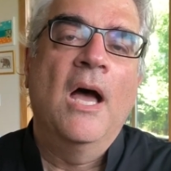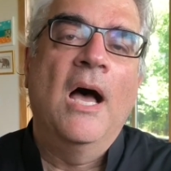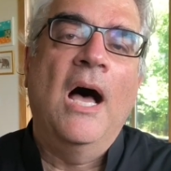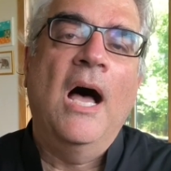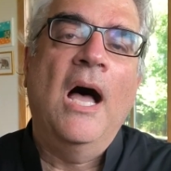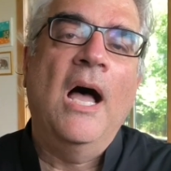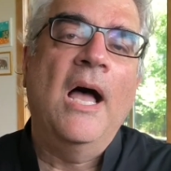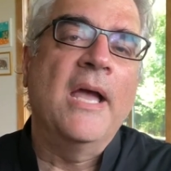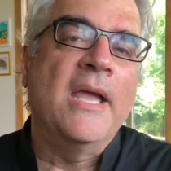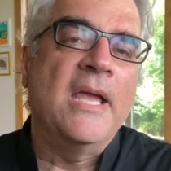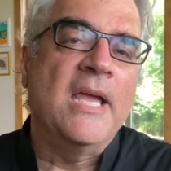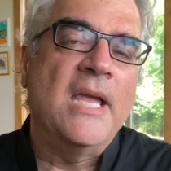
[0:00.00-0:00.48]

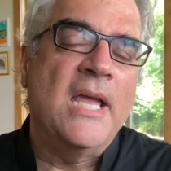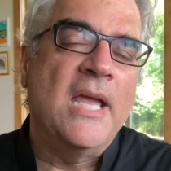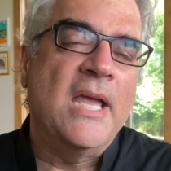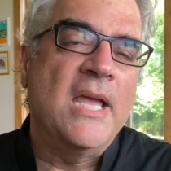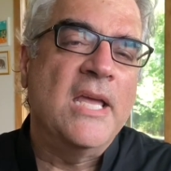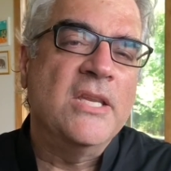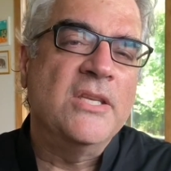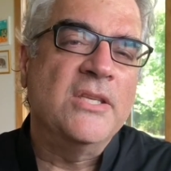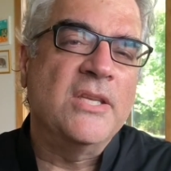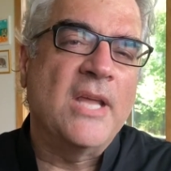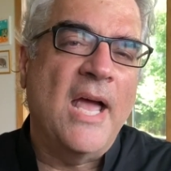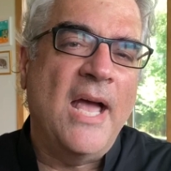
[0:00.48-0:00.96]

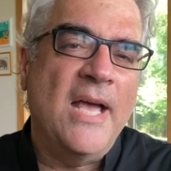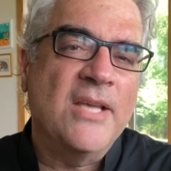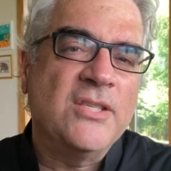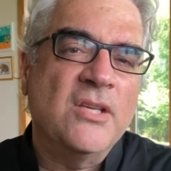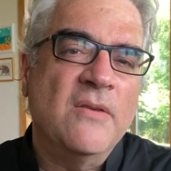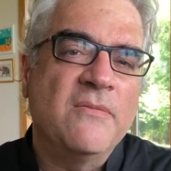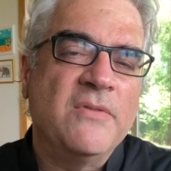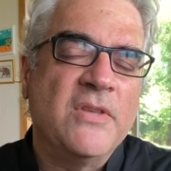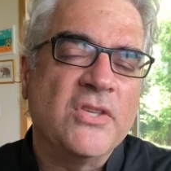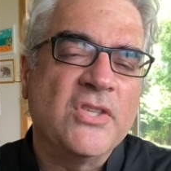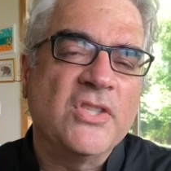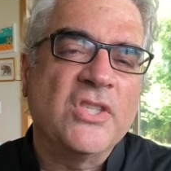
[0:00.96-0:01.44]
As
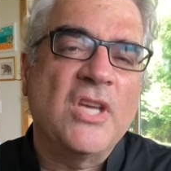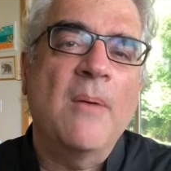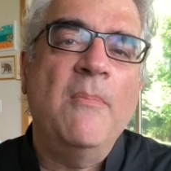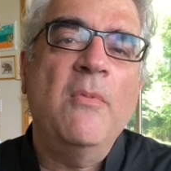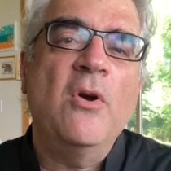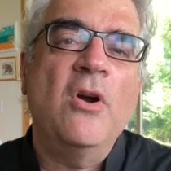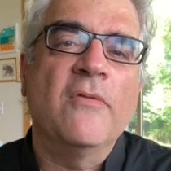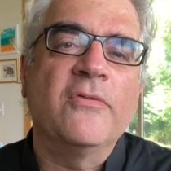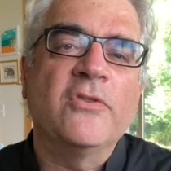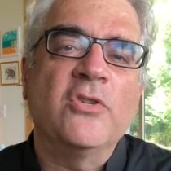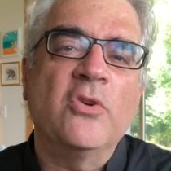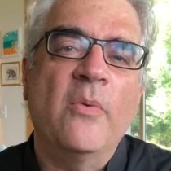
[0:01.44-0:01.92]
of the
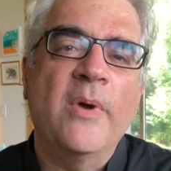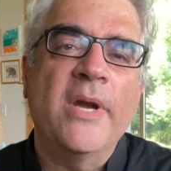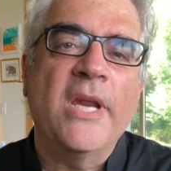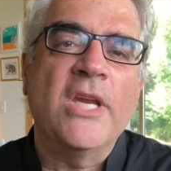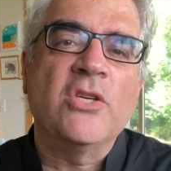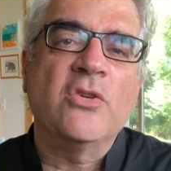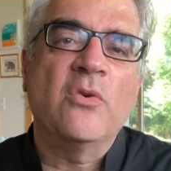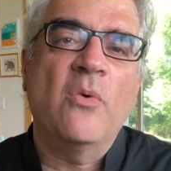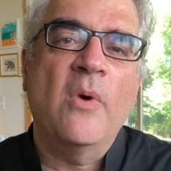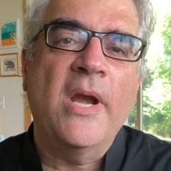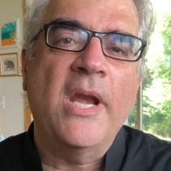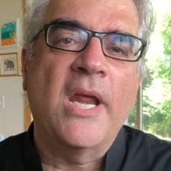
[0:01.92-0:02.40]
summer of
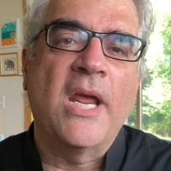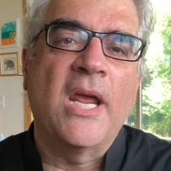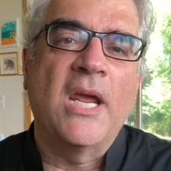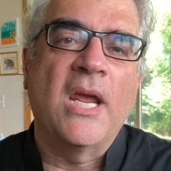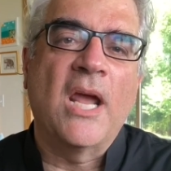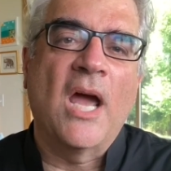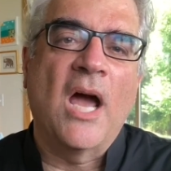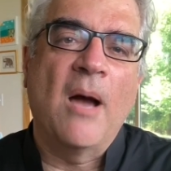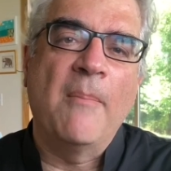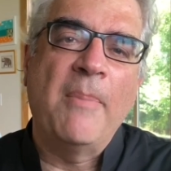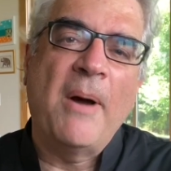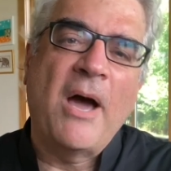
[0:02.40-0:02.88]

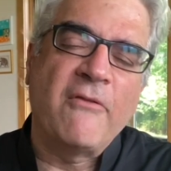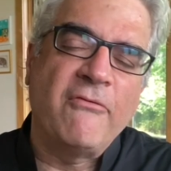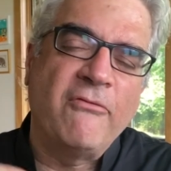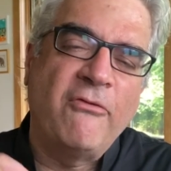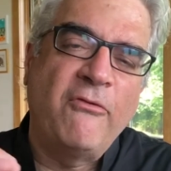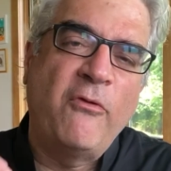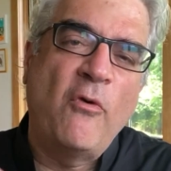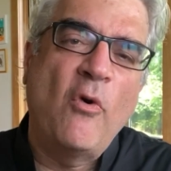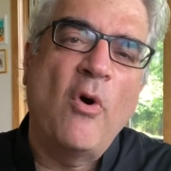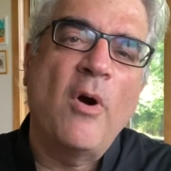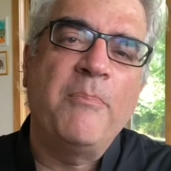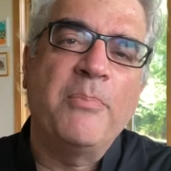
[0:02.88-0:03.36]
2020, about
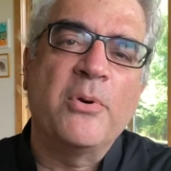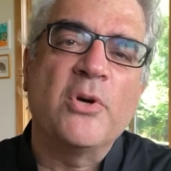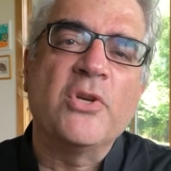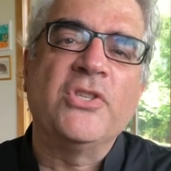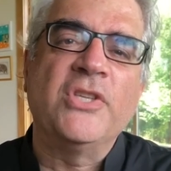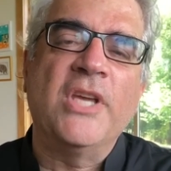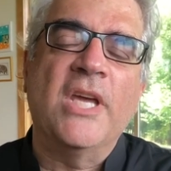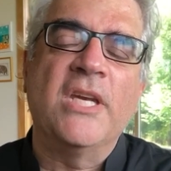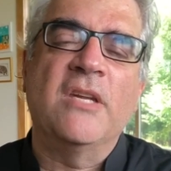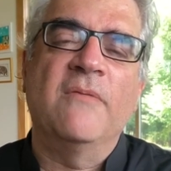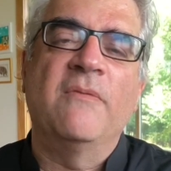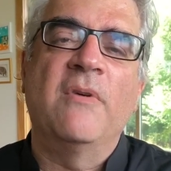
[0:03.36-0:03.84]

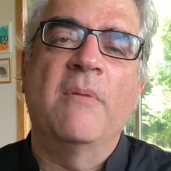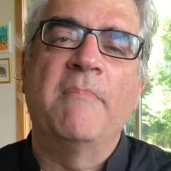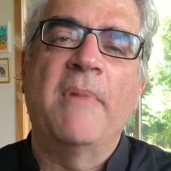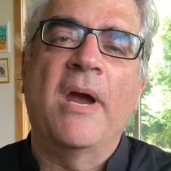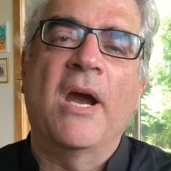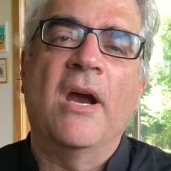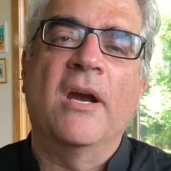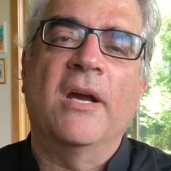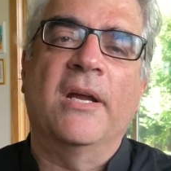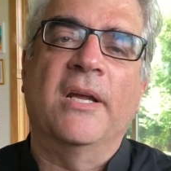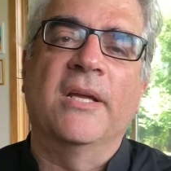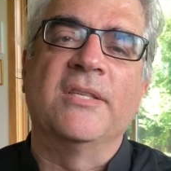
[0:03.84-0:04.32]
4% of
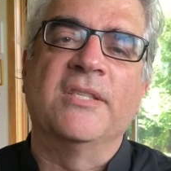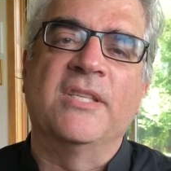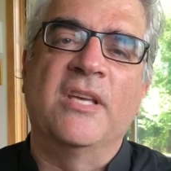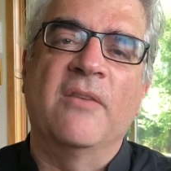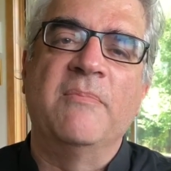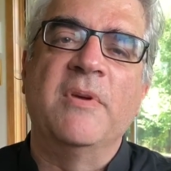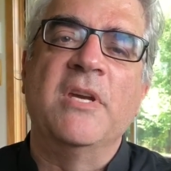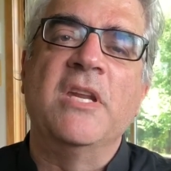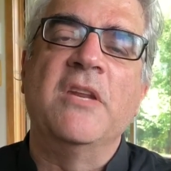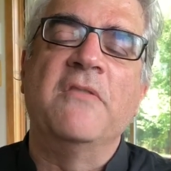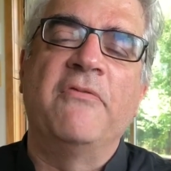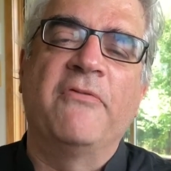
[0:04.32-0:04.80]
Americans
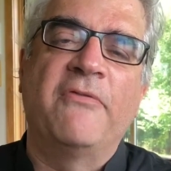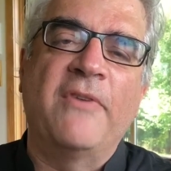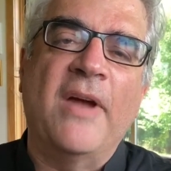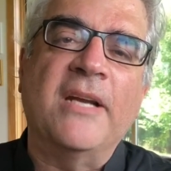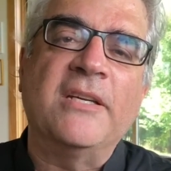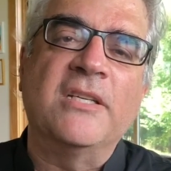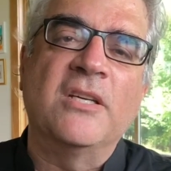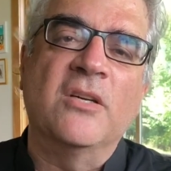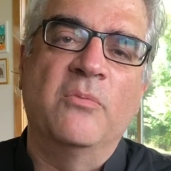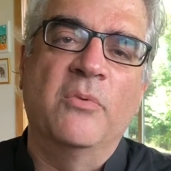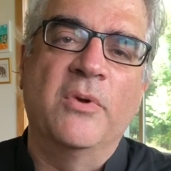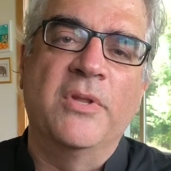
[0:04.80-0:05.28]
have been
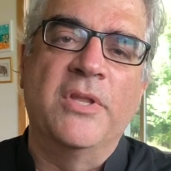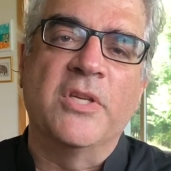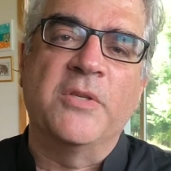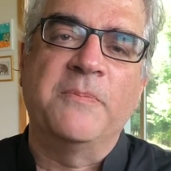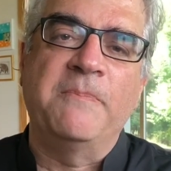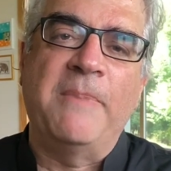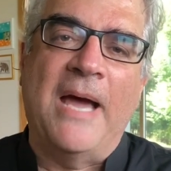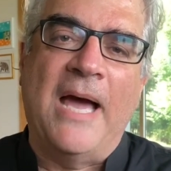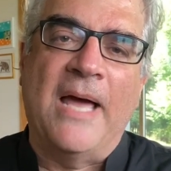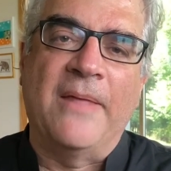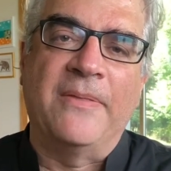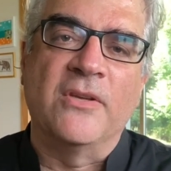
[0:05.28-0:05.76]
infected with this
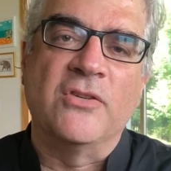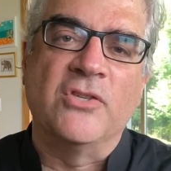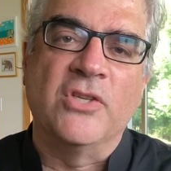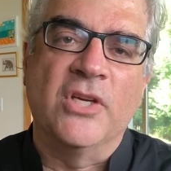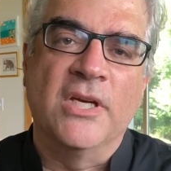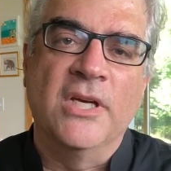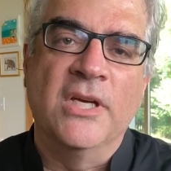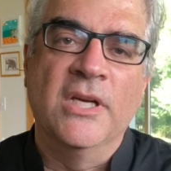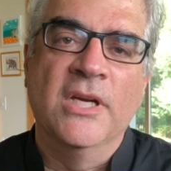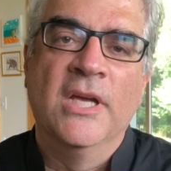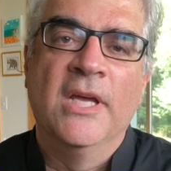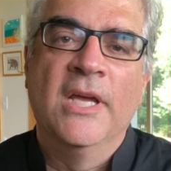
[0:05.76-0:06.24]

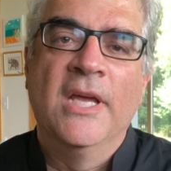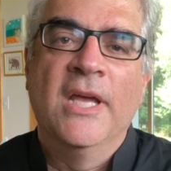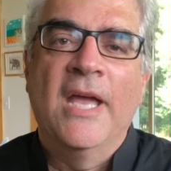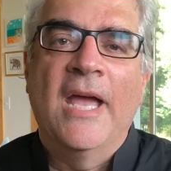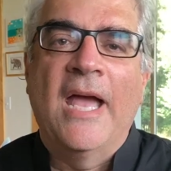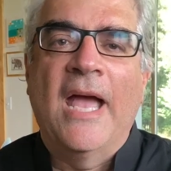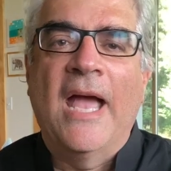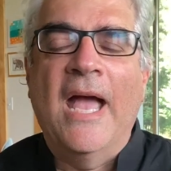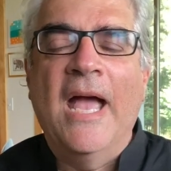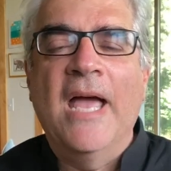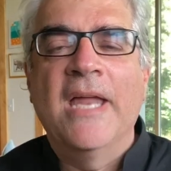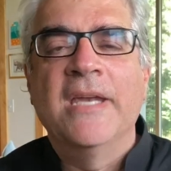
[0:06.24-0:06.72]
pathogen.
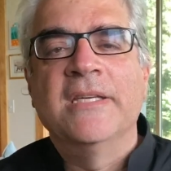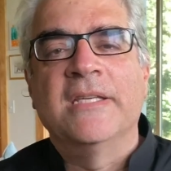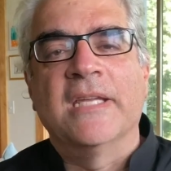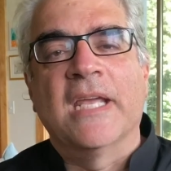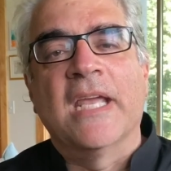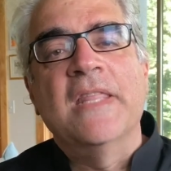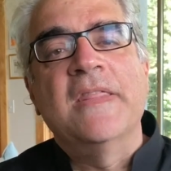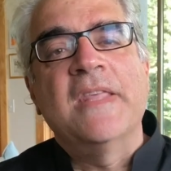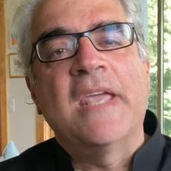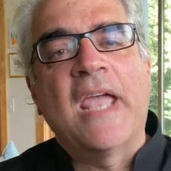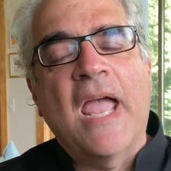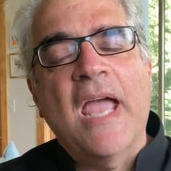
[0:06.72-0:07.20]
And
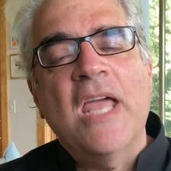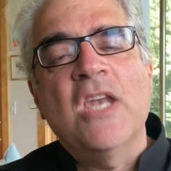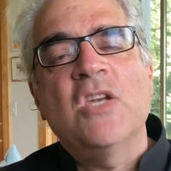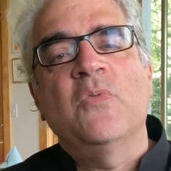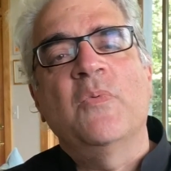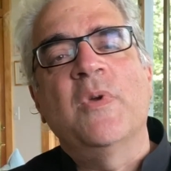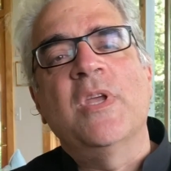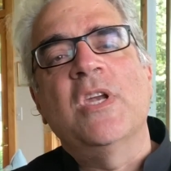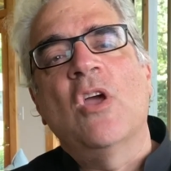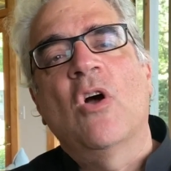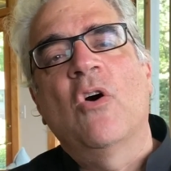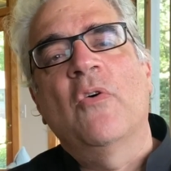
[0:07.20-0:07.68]
in the
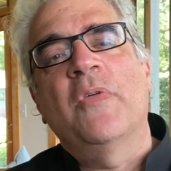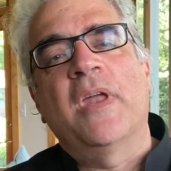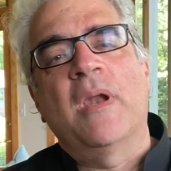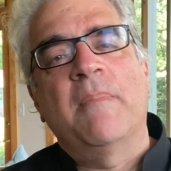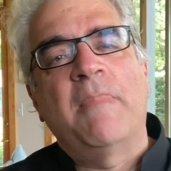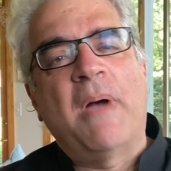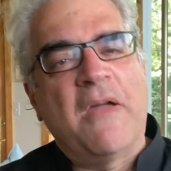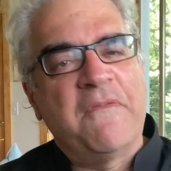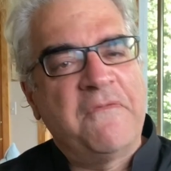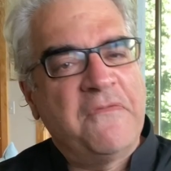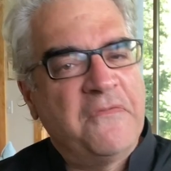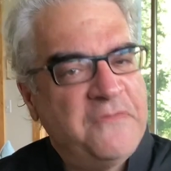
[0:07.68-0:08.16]
end, we know that
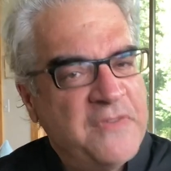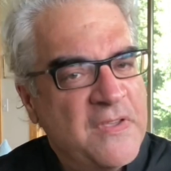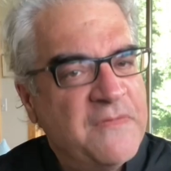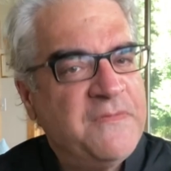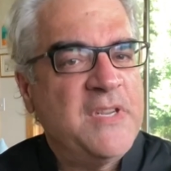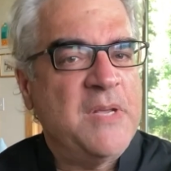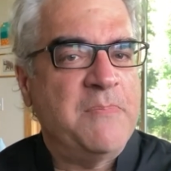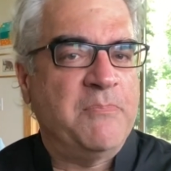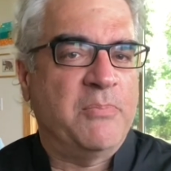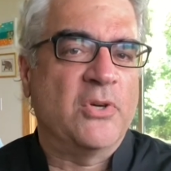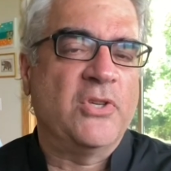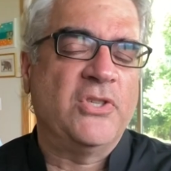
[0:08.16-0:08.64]
about
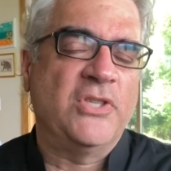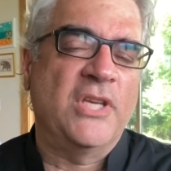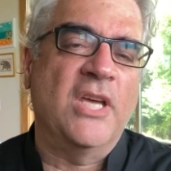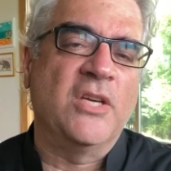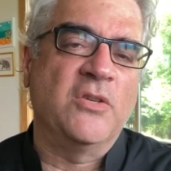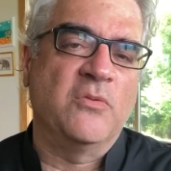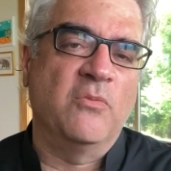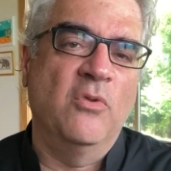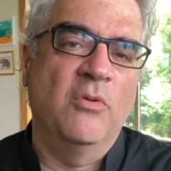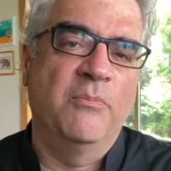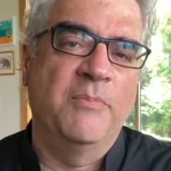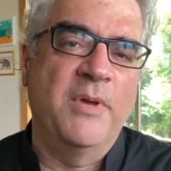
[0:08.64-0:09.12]

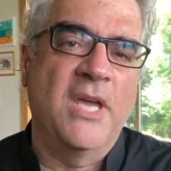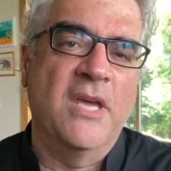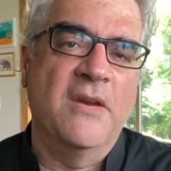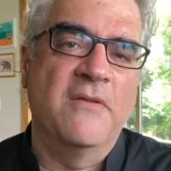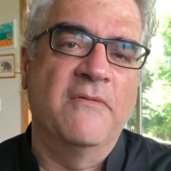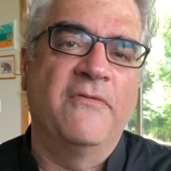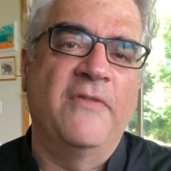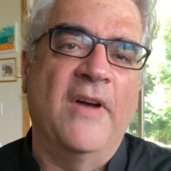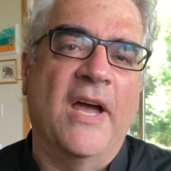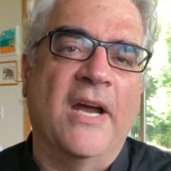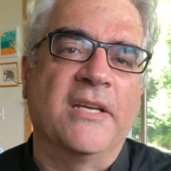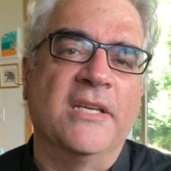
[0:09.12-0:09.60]
50% will be
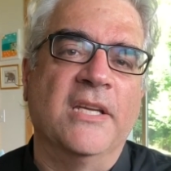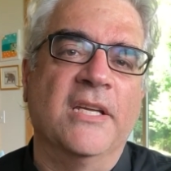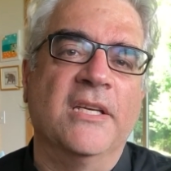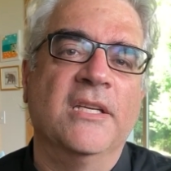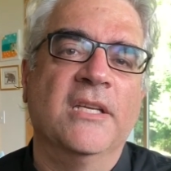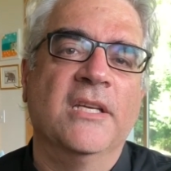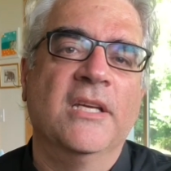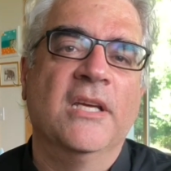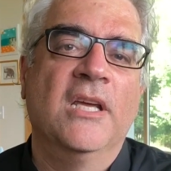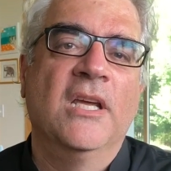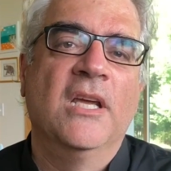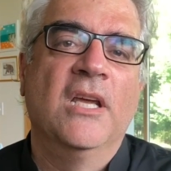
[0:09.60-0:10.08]
infected.
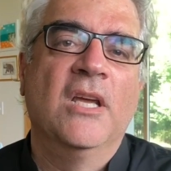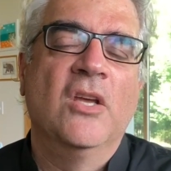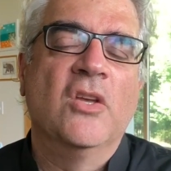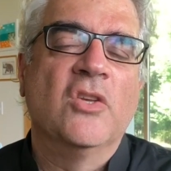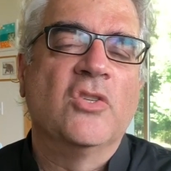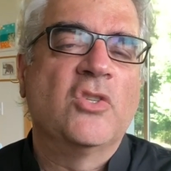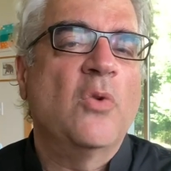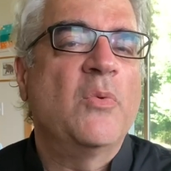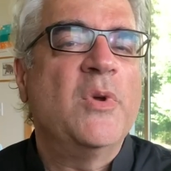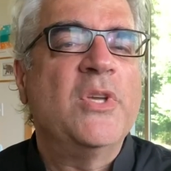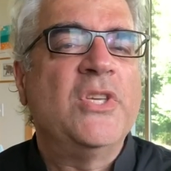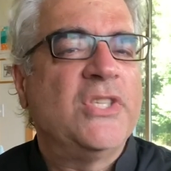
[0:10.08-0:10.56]

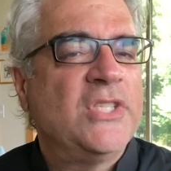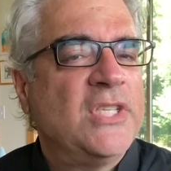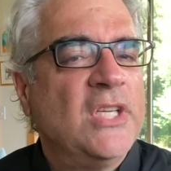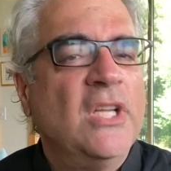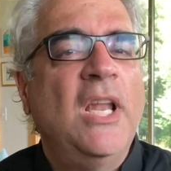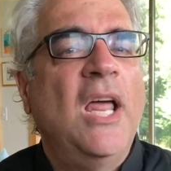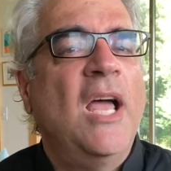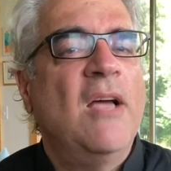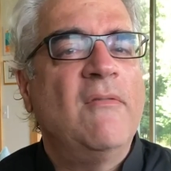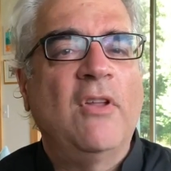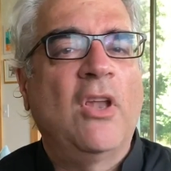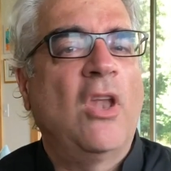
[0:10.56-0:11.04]
So we
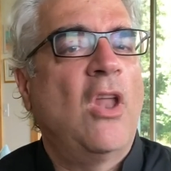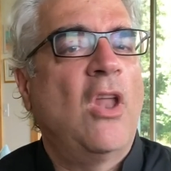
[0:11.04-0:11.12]
still have a